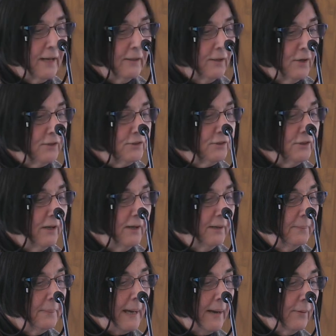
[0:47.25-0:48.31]
tell us
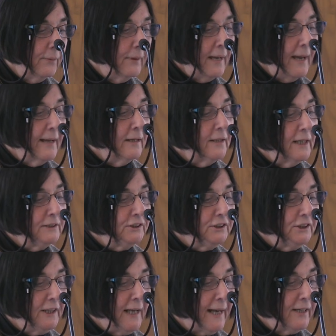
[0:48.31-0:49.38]
about ALS
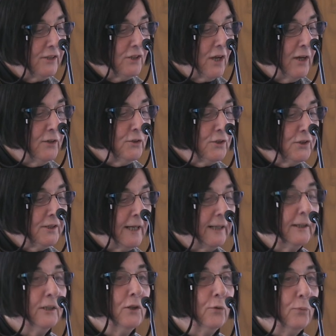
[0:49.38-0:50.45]
genetics,
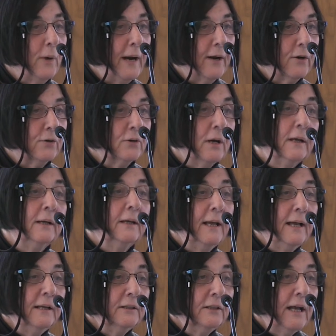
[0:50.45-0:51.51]
understanding the rare
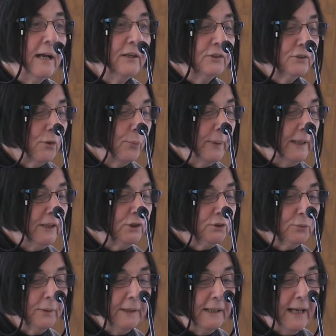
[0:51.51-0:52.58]
so we can
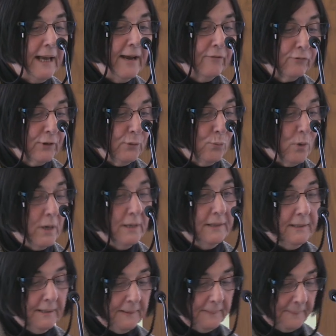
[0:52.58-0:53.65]
treat
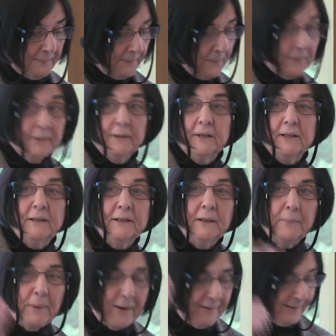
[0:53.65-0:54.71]
everyone.
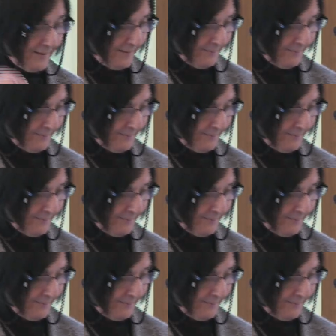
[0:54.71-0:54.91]
Come on